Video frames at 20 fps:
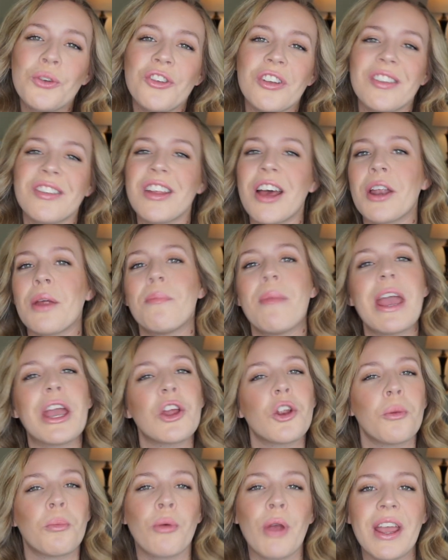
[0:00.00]
It's not a make it
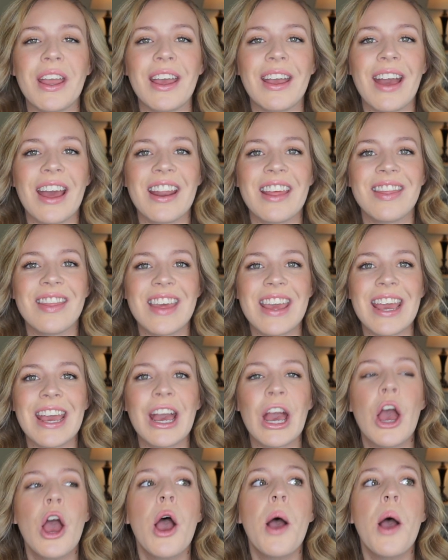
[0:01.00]
or break it kind of thing,